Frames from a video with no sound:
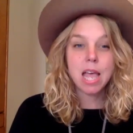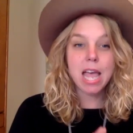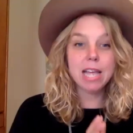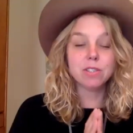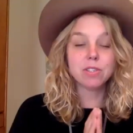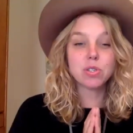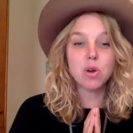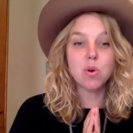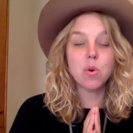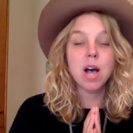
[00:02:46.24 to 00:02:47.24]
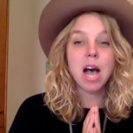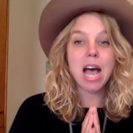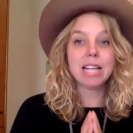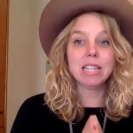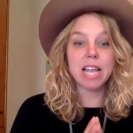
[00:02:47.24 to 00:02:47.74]
And so
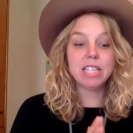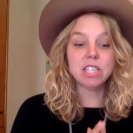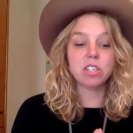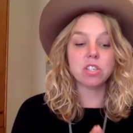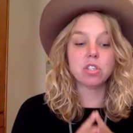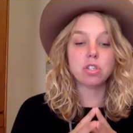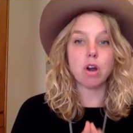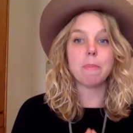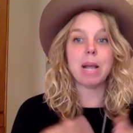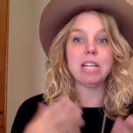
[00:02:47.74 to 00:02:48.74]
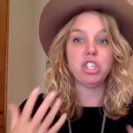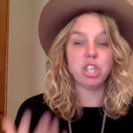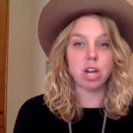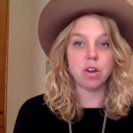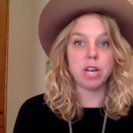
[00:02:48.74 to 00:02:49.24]
I'd like to just start by
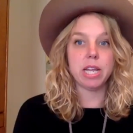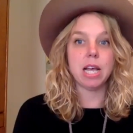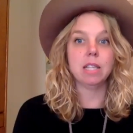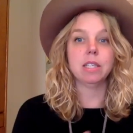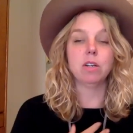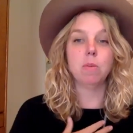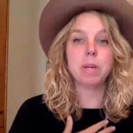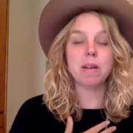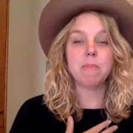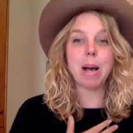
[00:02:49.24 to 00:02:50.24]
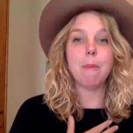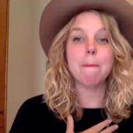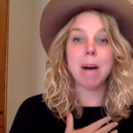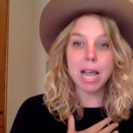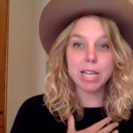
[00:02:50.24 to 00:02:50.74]
sharing a little bit
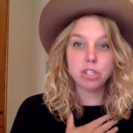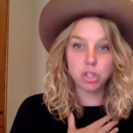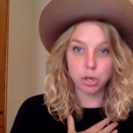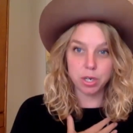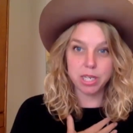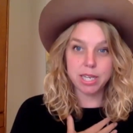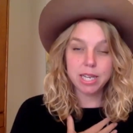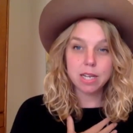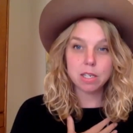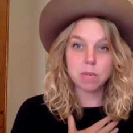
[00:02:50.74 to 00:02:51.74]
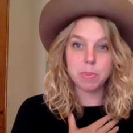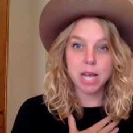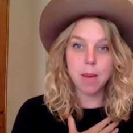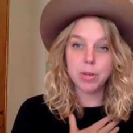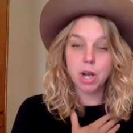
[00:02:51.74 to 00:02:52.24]
about my journey to
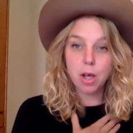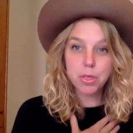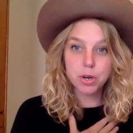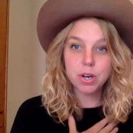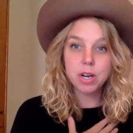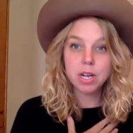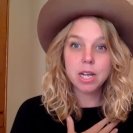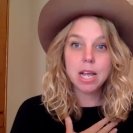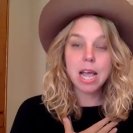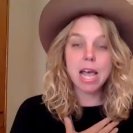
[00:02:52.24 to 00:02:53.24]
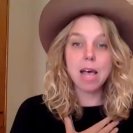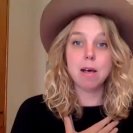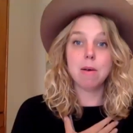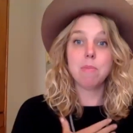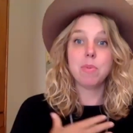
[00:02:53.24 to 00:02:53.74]
become an author.
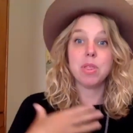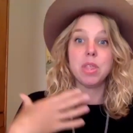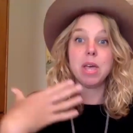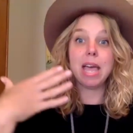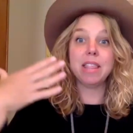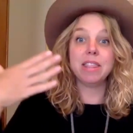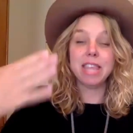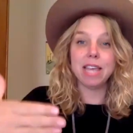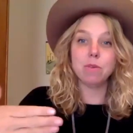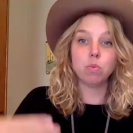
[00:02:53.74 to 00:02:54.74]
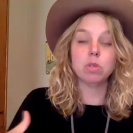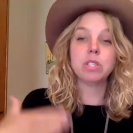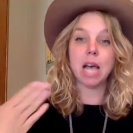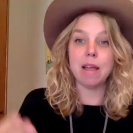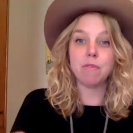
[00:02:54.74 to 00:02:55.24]
Um, and then we'll
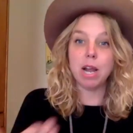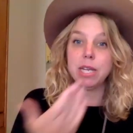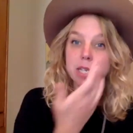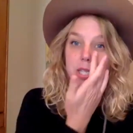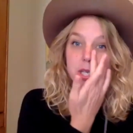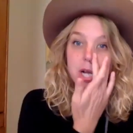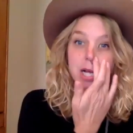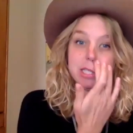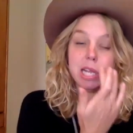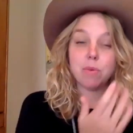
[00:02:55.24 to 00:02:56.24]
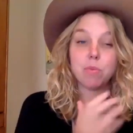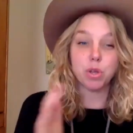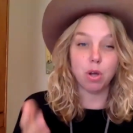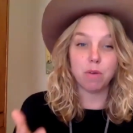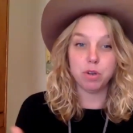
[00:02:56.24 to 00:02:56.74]
dive right into the content with
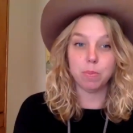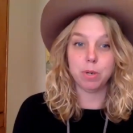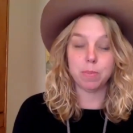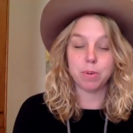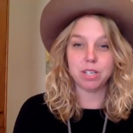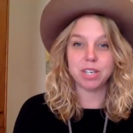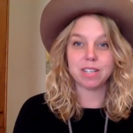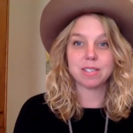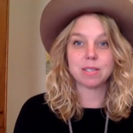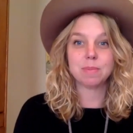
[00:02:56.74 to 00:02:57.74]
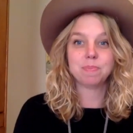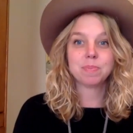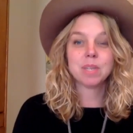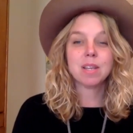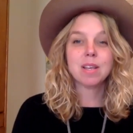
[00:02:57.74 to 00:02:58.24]
all of your book projects.
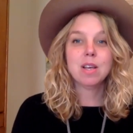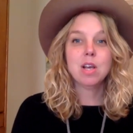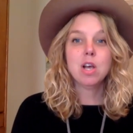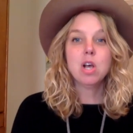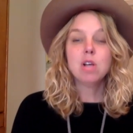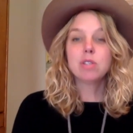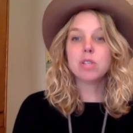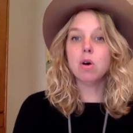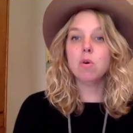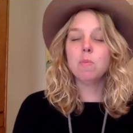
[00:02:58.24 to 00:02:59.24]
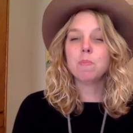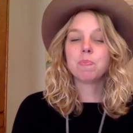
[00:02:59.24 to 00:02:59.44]
So